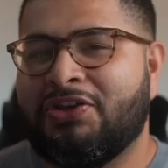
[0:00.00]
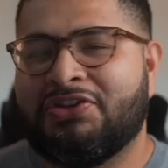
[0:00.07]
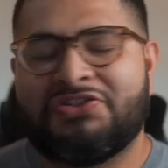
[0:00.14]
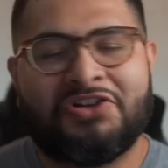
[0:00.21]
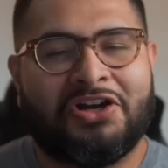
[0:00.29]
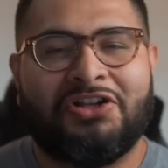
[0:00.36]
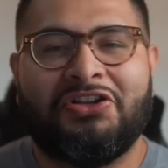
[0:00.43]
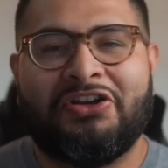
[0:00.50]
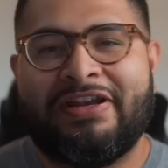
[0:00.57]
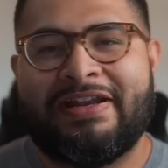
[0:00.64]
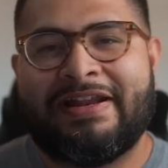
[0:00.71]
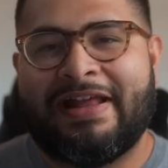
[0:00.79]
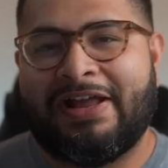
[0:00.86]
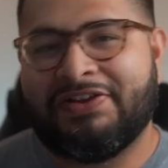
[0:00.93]
You start
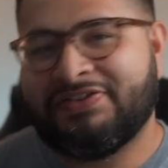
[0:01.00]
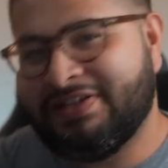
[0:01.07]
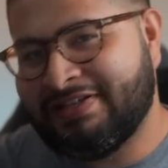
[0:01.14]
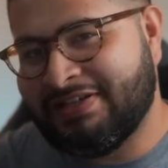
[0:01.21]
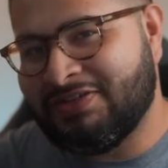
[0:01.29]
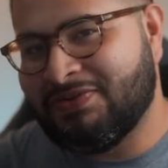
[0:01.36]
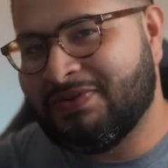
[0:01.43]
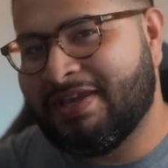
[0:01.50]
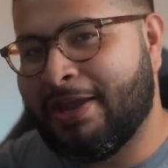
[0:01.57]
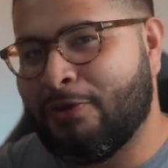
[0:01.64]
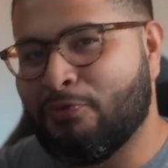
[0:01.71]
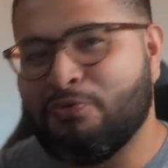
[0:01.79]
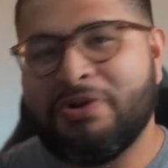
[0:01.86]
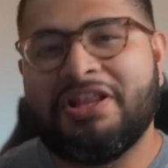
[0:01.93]
looking at houses and you
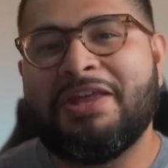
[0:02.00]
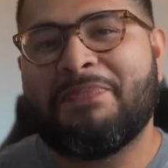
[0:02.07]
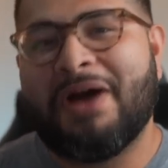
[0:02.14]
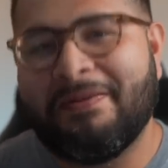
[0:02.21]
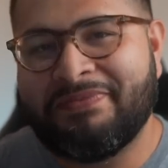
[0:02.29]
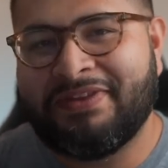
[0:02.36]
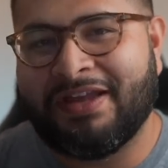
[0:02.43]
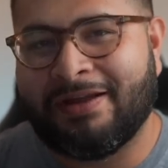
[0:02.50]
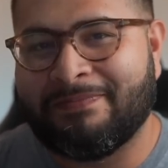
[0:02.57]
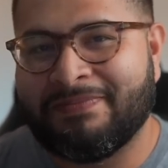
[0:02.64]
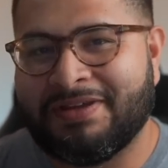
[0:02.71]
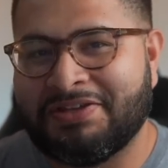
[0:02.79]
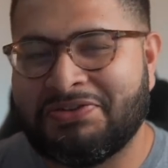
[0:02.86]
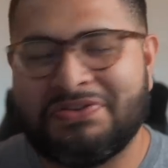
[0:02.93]
get really pumped
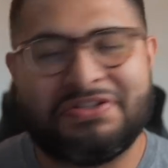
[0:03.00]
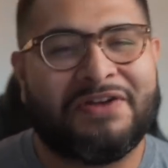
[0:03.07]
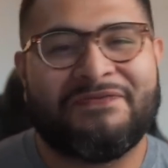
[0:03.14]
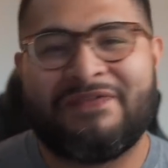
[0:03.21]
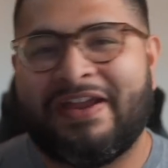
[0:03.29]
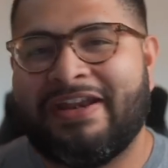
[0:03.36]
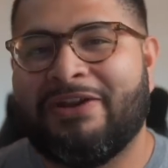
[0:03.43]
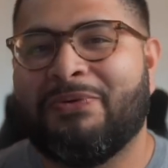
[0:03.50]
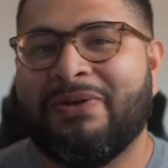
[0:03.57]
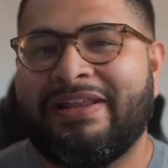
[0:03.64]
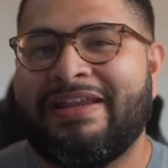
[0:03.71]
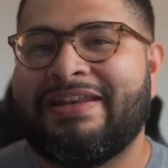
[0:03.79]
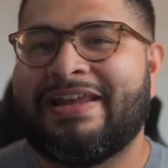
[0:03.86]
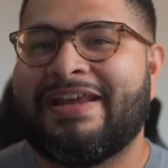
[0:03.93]
up because you start finding
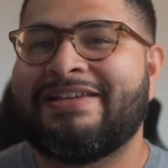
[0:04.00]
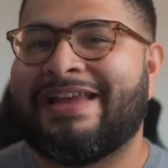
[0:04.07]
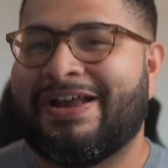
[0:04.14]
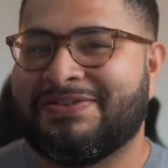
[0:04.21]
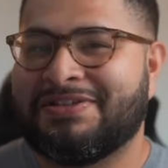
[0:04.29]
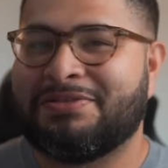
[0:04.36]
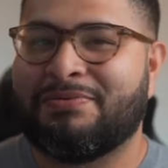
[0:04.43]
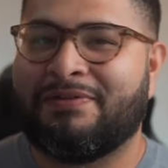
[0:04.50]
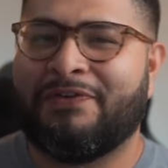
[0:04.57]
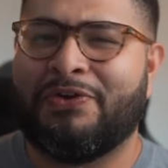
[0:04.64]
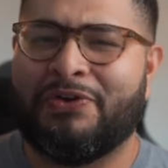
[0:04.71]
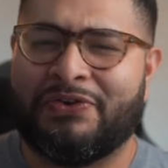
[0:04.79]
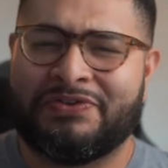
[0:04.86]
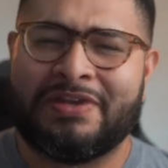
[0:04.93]
really nice houses with
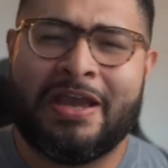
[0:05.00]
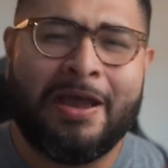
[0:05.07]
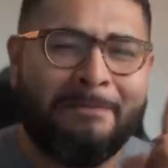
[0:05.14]
photos.